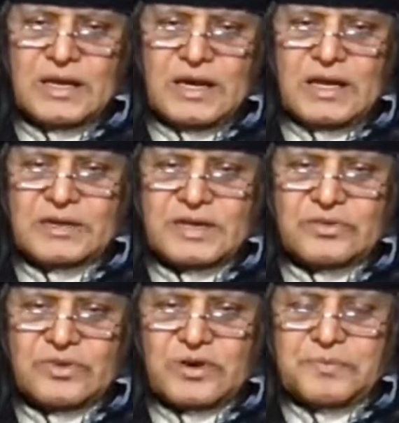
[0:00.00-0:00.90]
And she
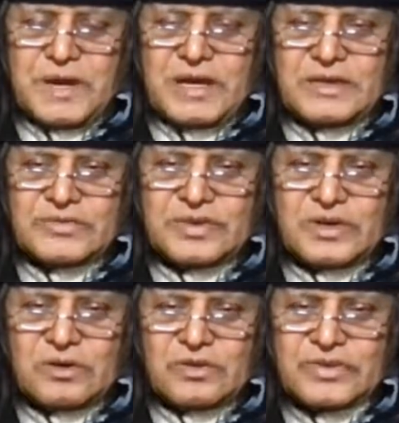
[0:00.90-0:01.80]
has not made a
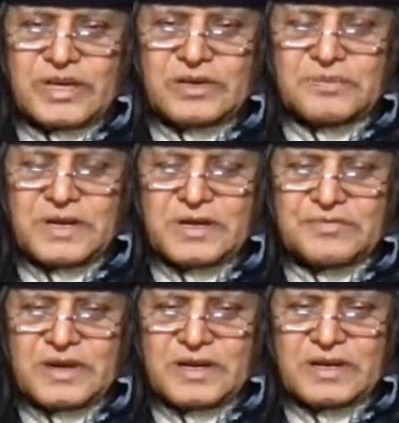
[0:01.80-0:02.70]
single statement
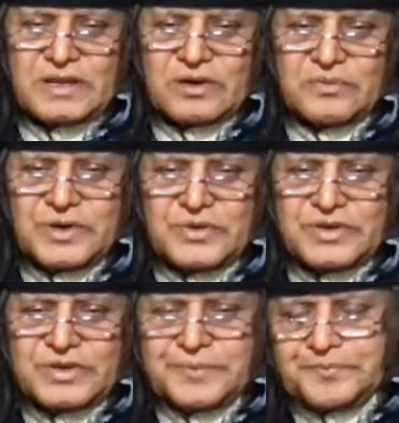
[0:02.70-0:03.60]
defending the
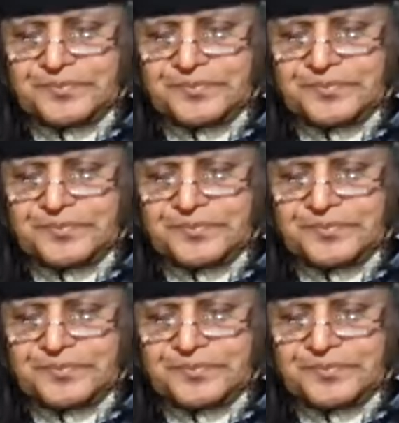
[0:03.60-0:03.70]
community.